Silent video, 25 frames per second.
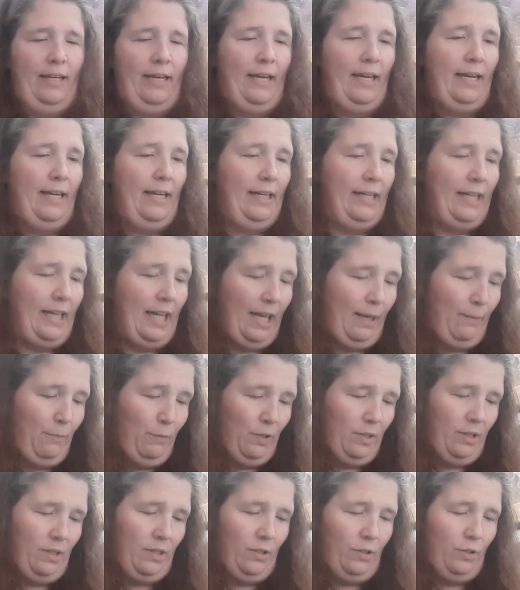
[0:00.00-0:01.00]
And it came
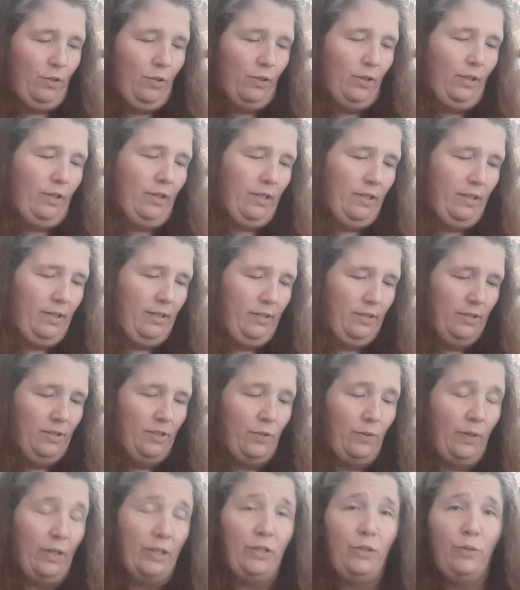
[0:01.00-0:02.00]
with the hook,
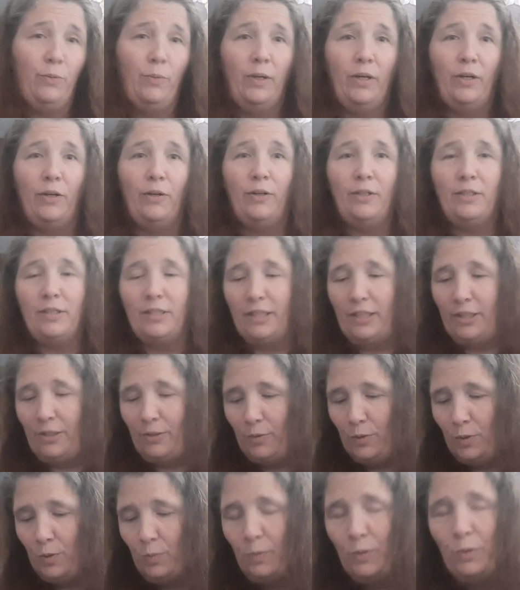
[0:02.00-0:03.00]
so I knew what hook to use,